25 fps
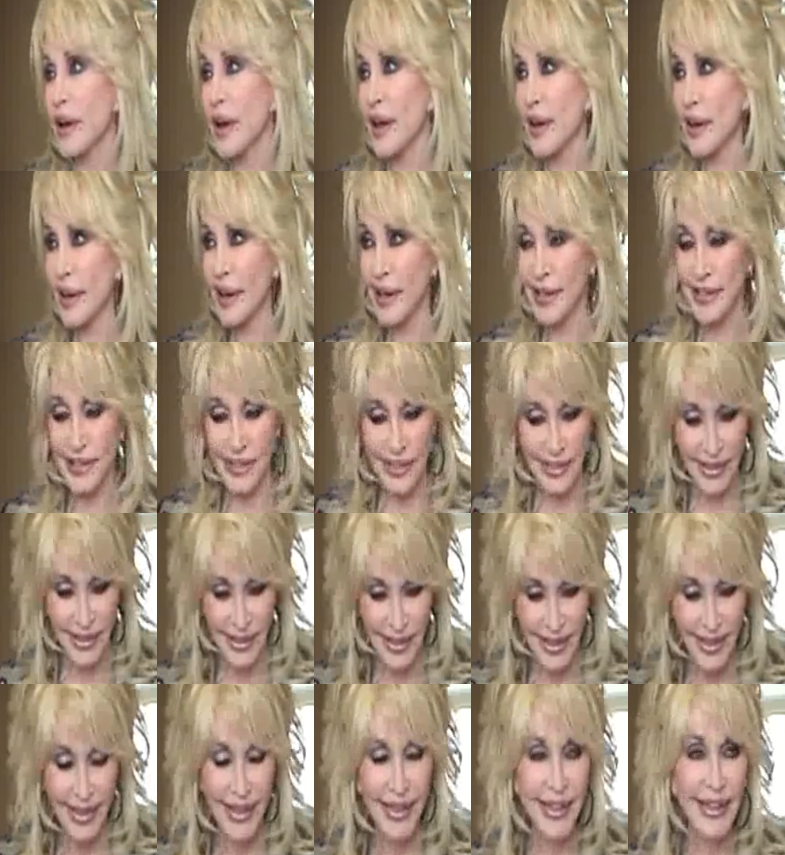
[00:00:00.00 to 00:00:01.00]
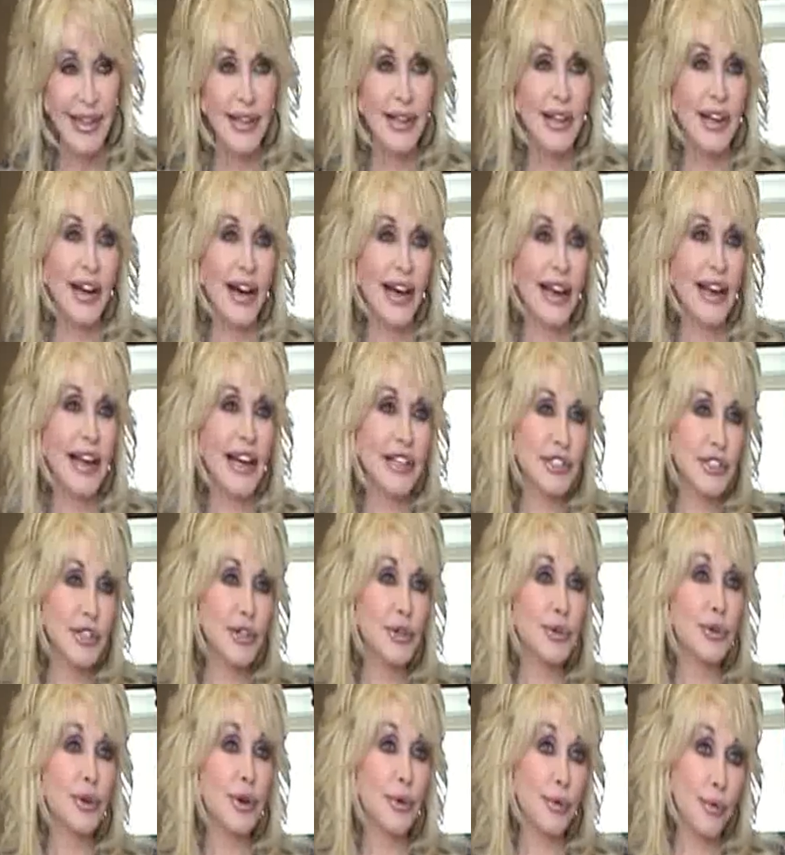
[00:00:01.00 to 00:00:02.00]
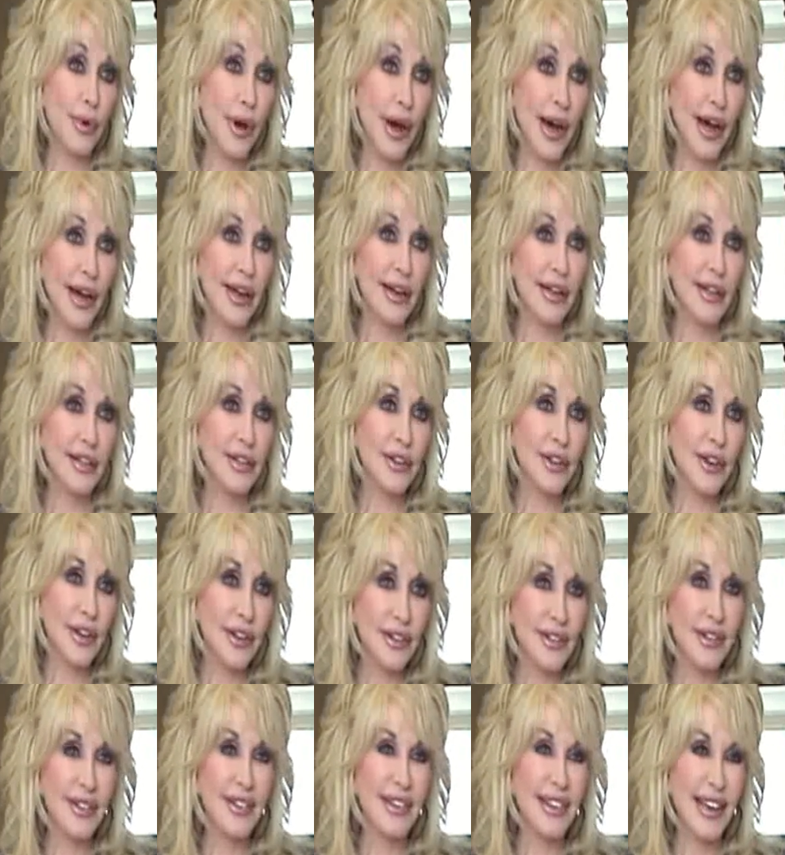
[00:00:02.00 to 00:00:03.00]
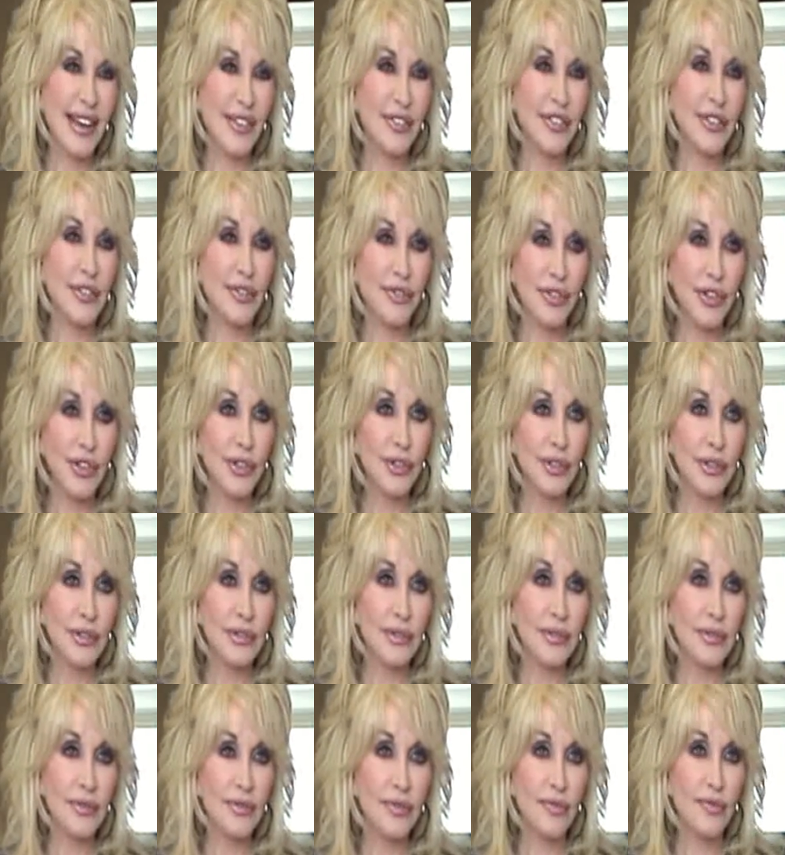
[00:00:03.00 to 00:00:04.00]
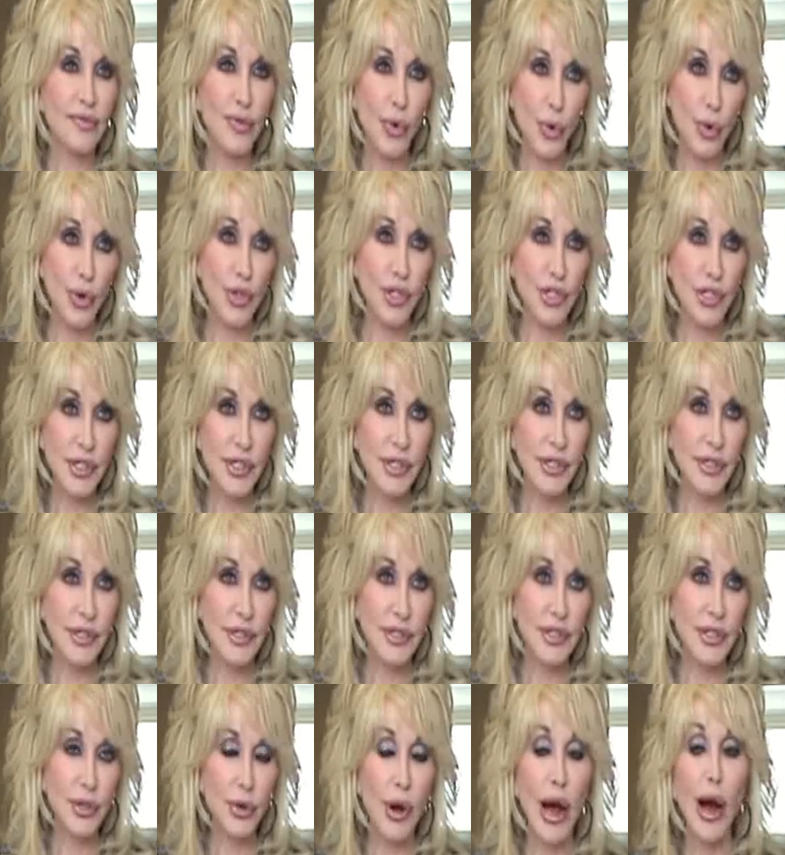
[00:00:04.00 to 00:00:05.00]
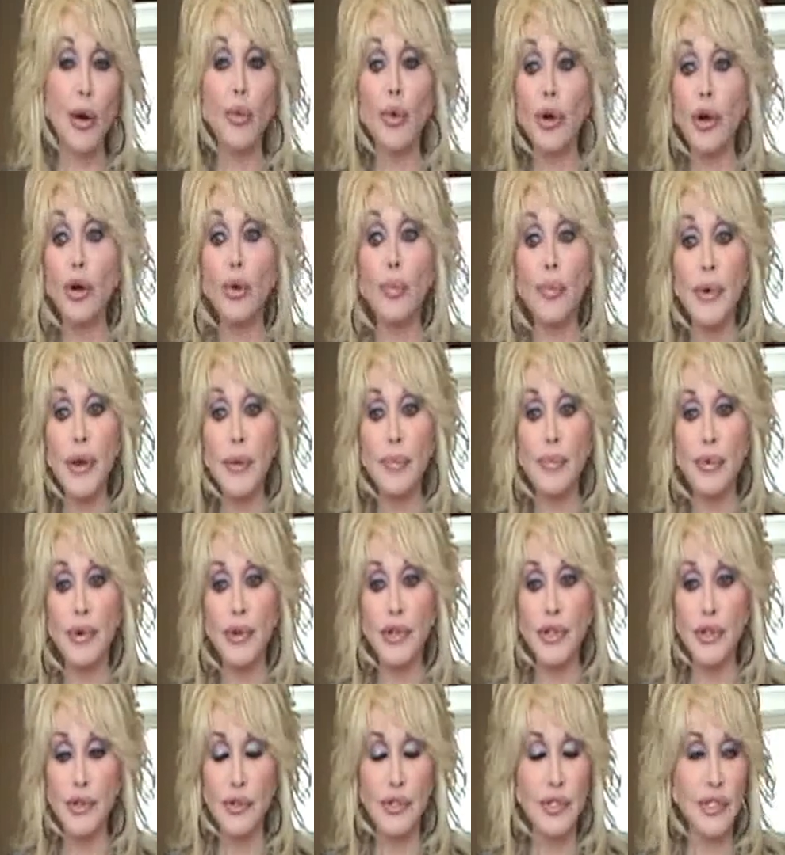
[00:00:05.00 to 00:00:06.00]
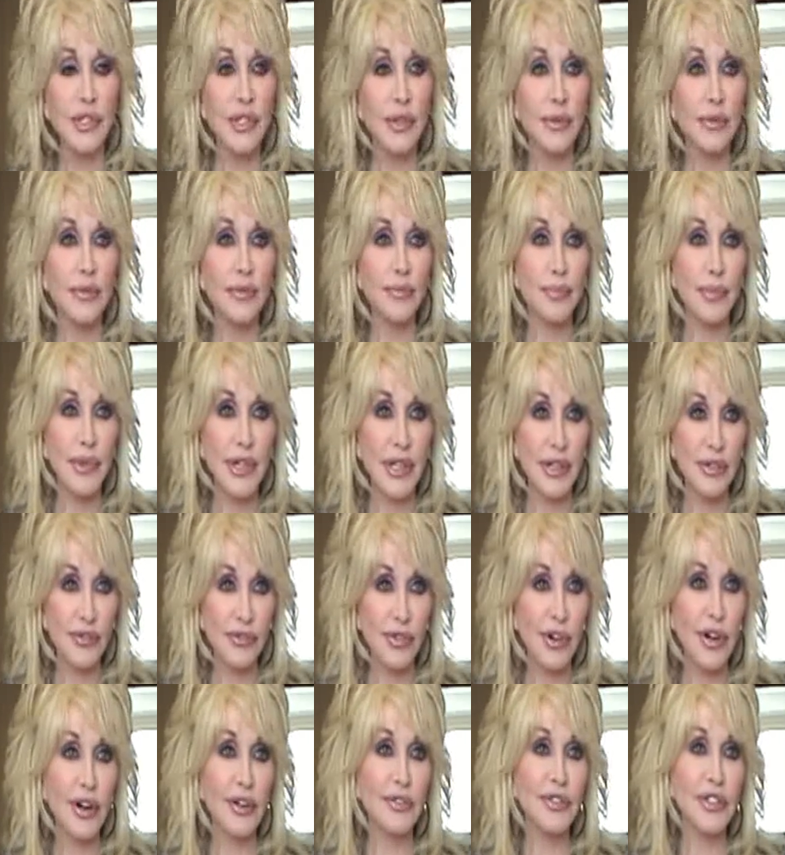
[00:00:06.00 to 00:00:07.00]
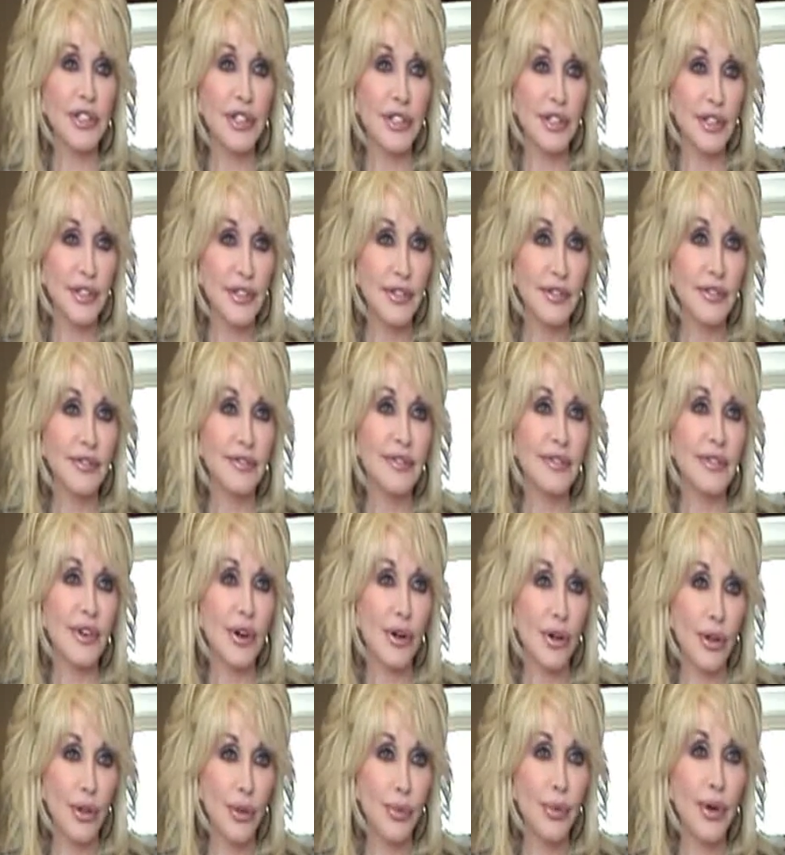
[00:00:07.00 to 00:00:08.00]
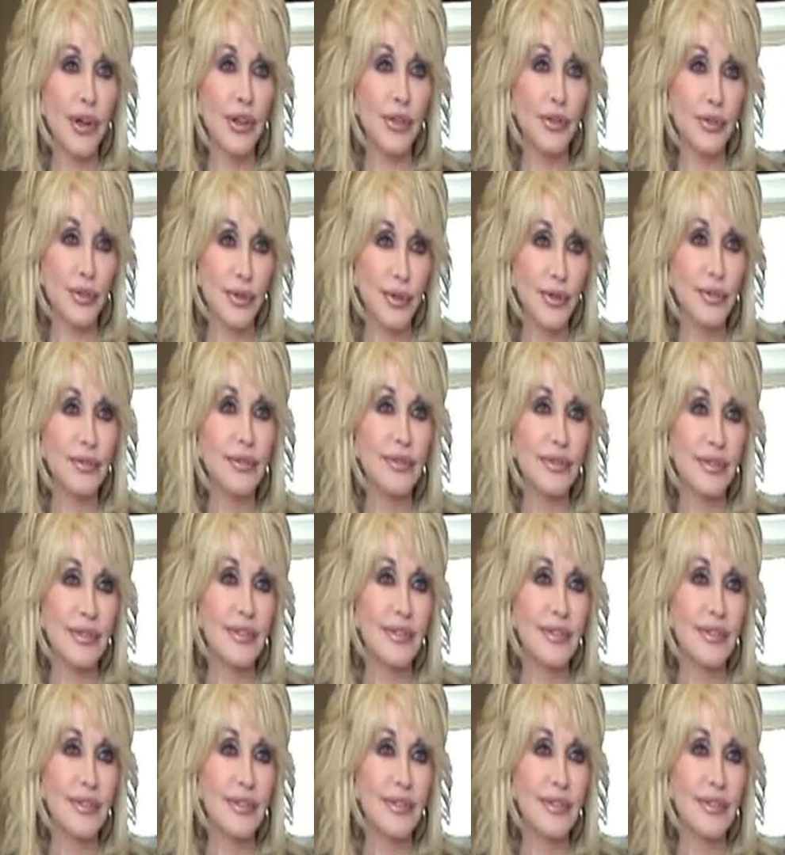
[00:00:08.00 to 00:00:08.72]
I like to do it right and not have to feel forced. So I will be producing it, be involved in it all the way through.